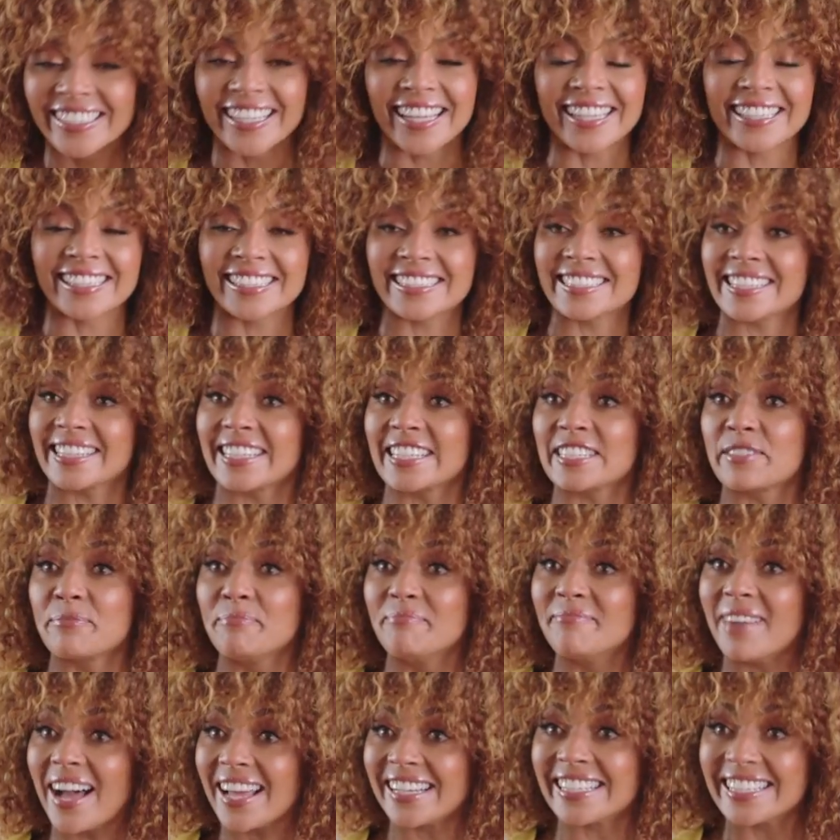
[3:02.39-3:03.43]
got to get to this
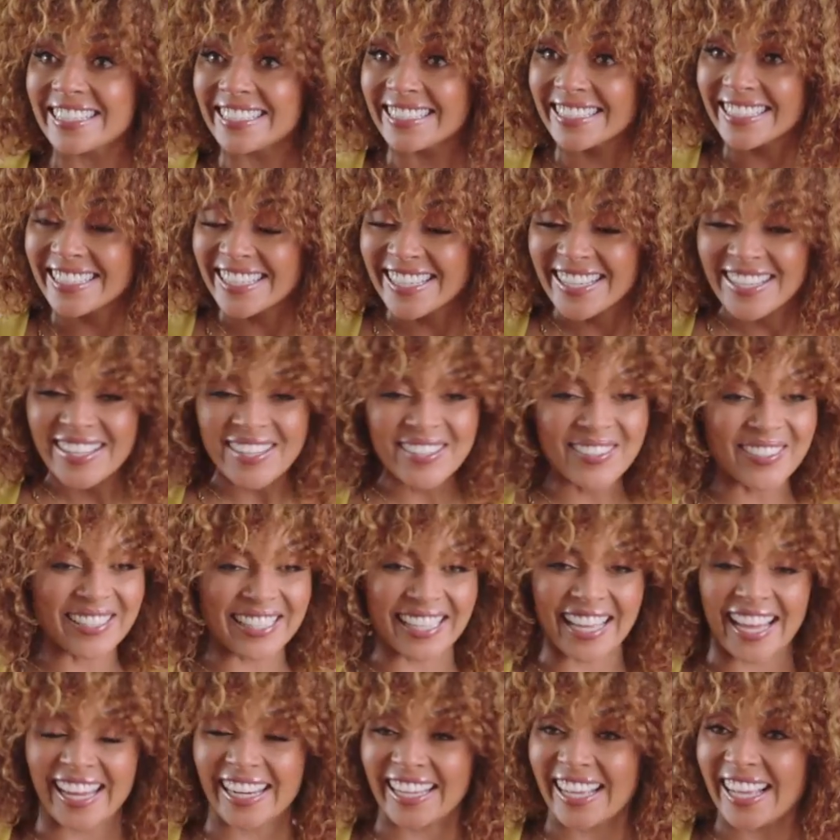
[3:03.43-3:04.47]
money. We
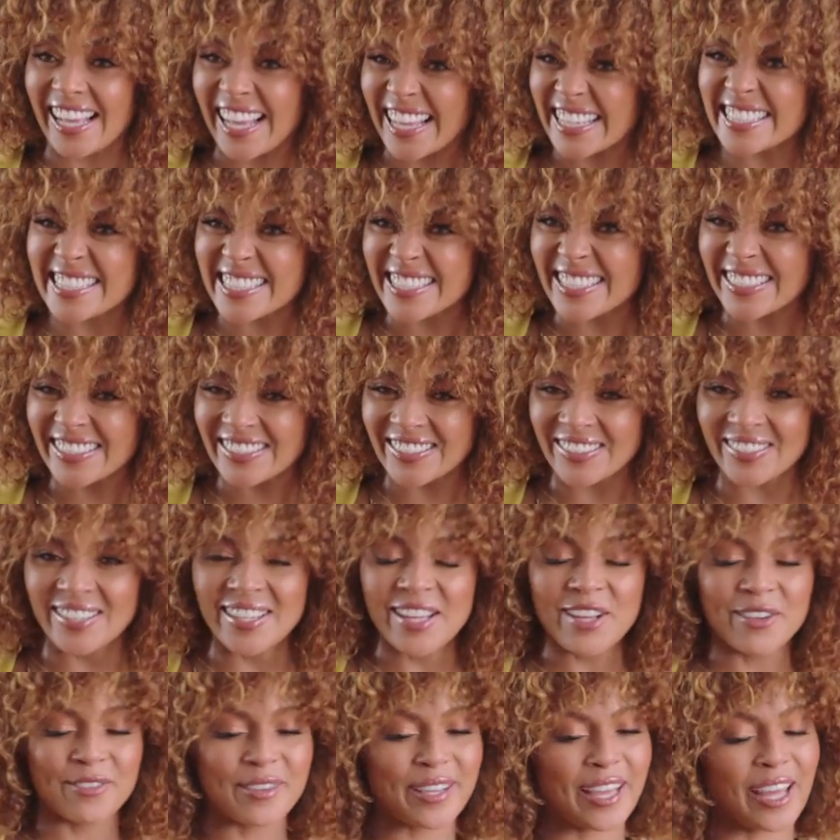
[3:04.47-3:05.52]
got to hustle.
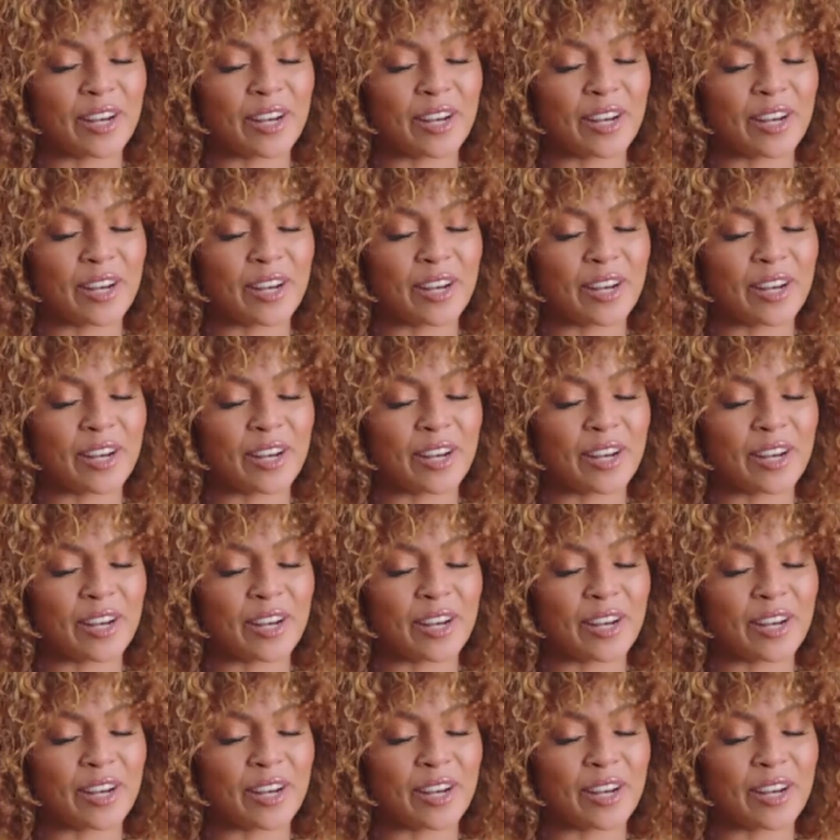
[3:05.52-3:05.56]
We